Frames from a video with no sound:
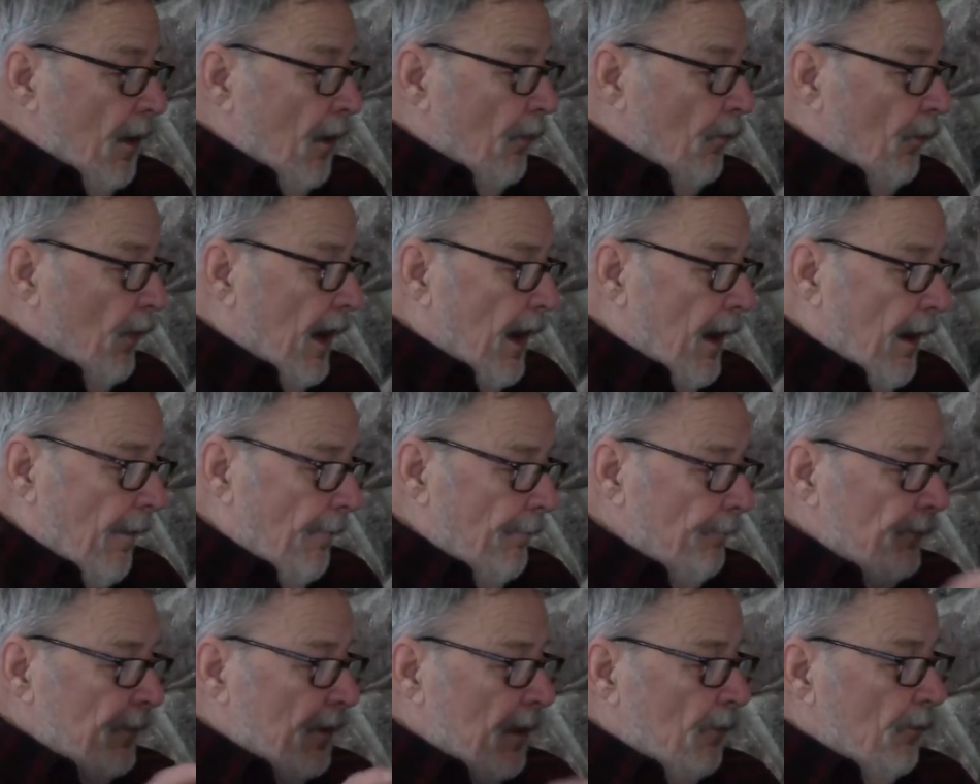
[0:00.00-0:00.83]

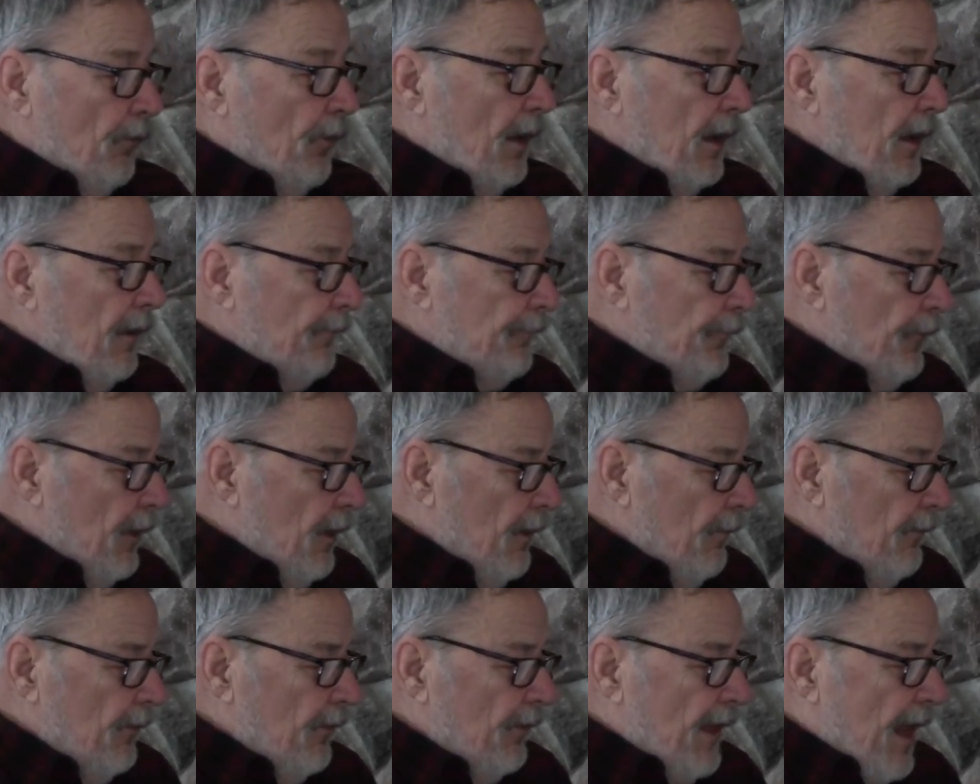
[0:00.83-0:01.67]
Well, if
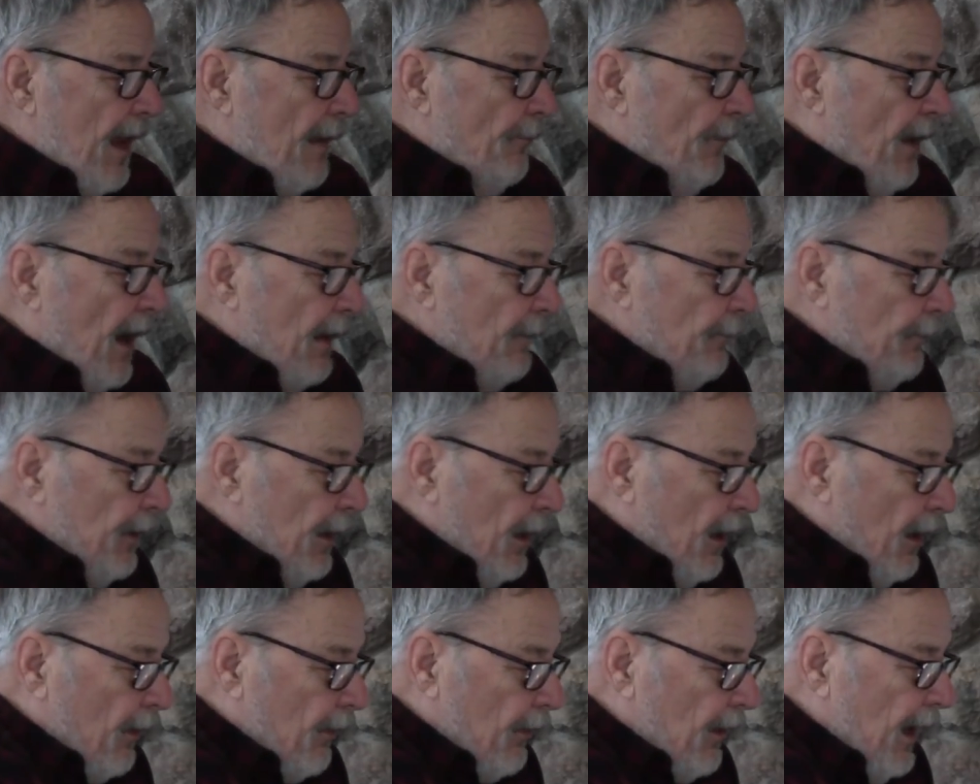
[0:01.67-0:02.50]
you, that might be
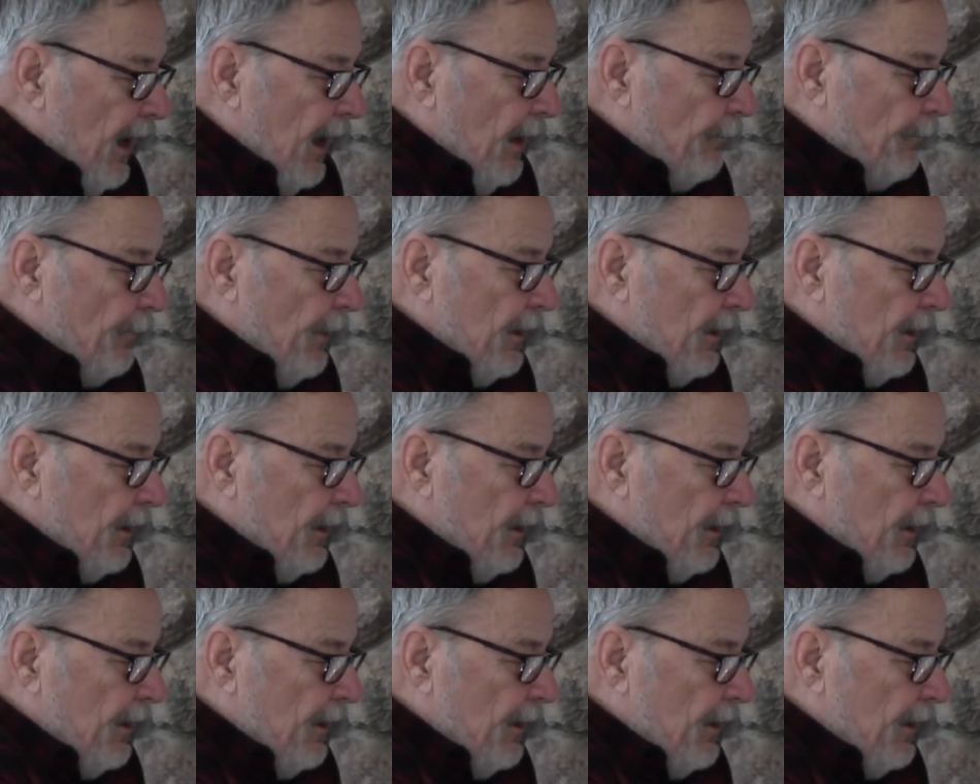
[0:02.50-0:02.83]
all right,